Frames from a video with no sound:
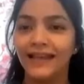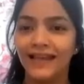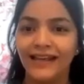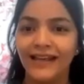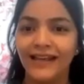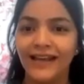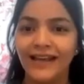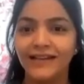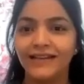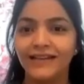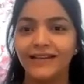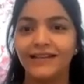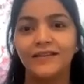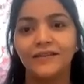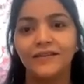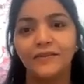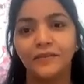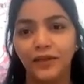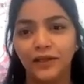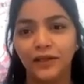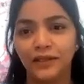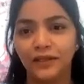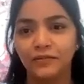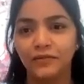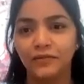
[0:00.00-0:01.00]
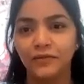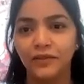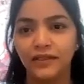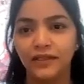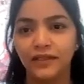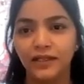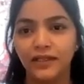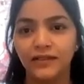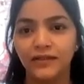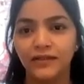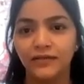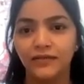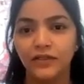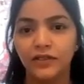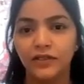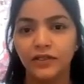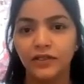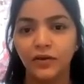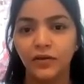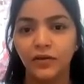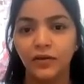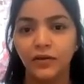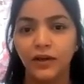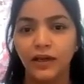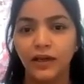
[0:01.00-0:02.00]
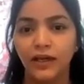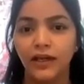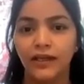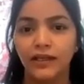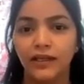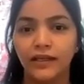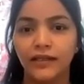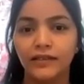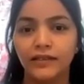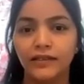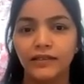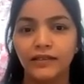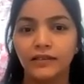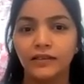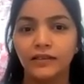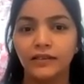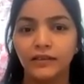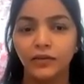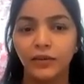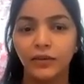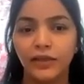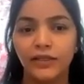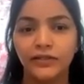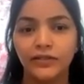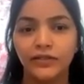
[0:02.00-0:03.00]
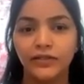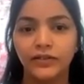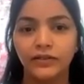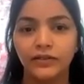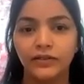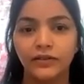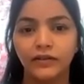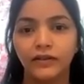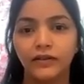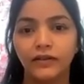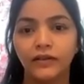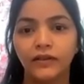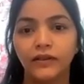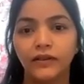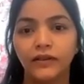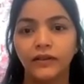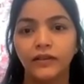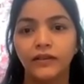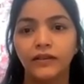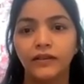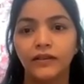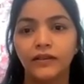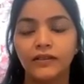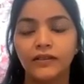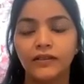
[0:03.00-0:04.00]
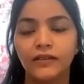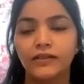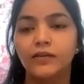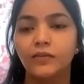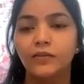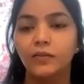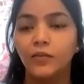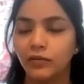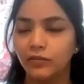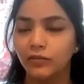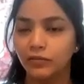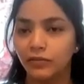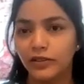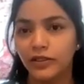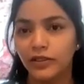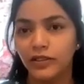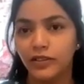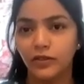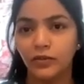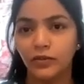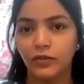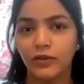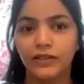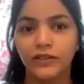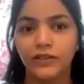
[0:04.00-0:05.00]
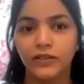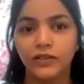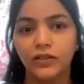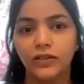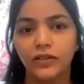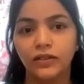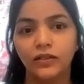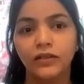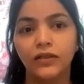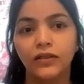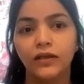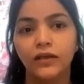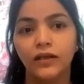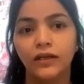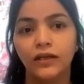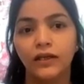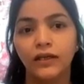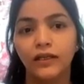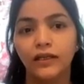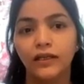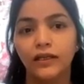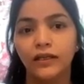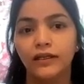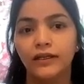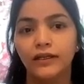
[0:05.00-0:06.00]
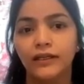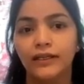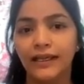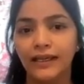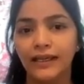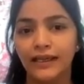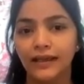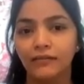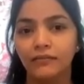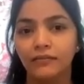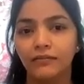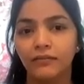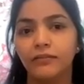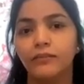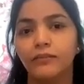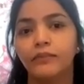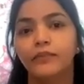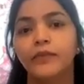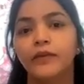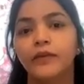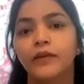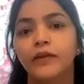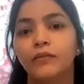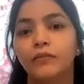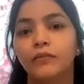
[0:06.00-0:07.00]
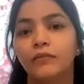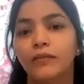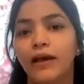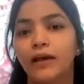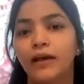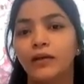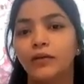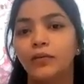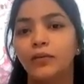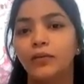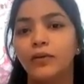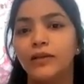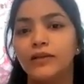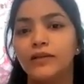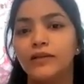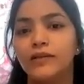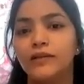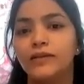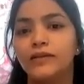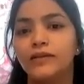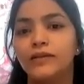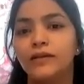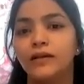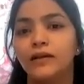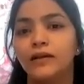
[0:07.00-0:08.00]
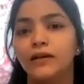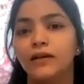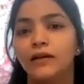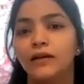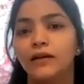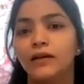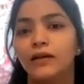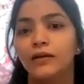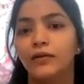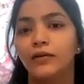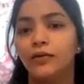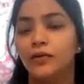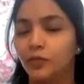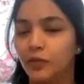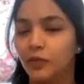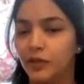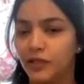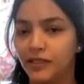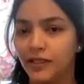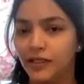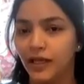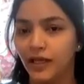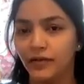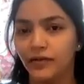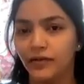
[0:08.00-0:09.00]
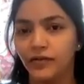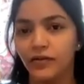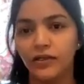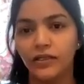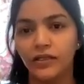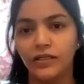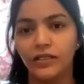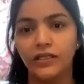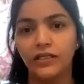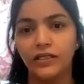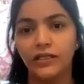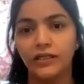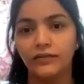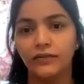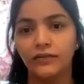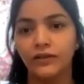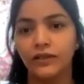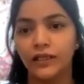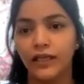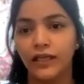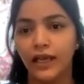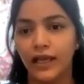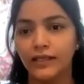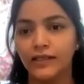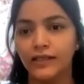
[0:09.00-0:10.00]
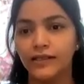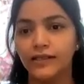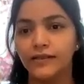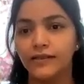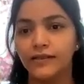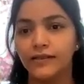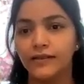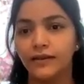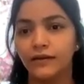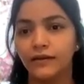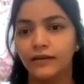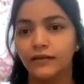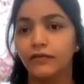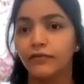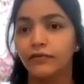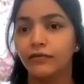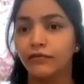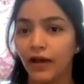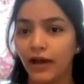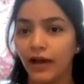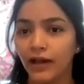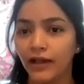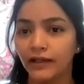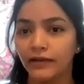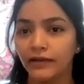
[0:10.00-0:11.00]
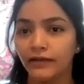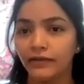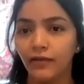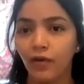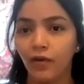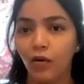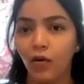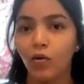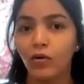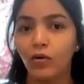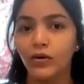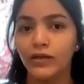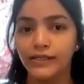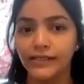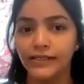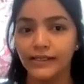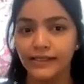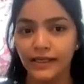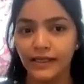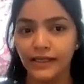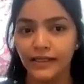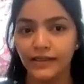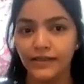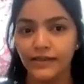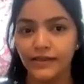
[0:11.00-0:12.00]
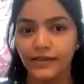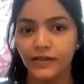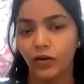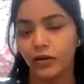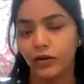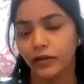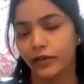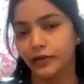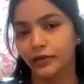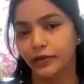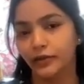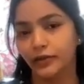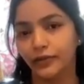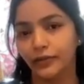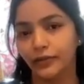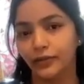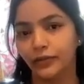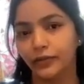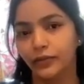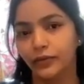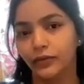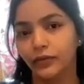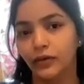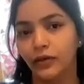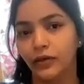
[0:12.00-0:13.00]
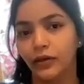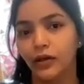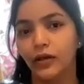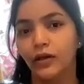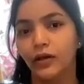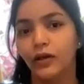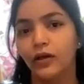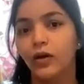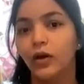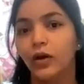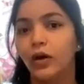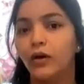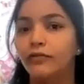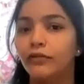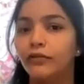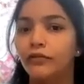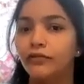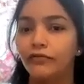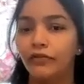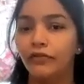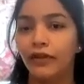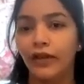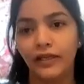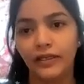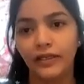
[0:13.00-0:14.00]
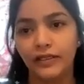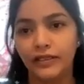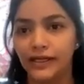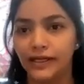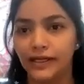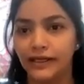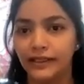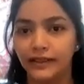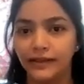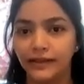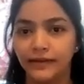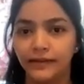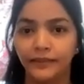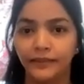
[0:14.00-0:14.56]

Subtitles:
Hey guys, welcome to the next video and another question. This is a probability question. In a game, a man wins rupees 100 if he gets 5 or 6 on a throw of a fair die